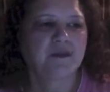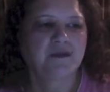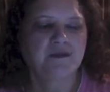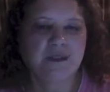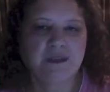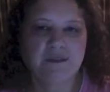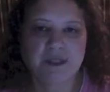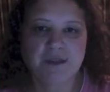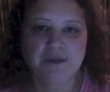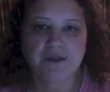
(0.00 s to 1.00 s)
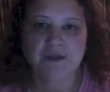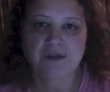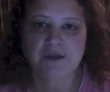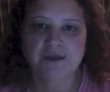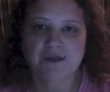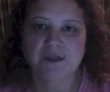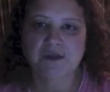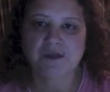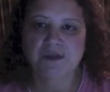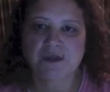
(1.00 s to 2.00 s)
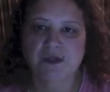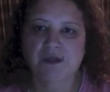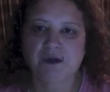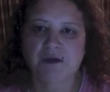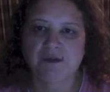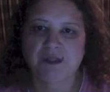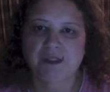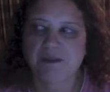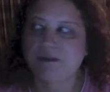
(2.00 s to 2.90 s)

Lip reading: feel Mother Earth's slow, strong heartbeat.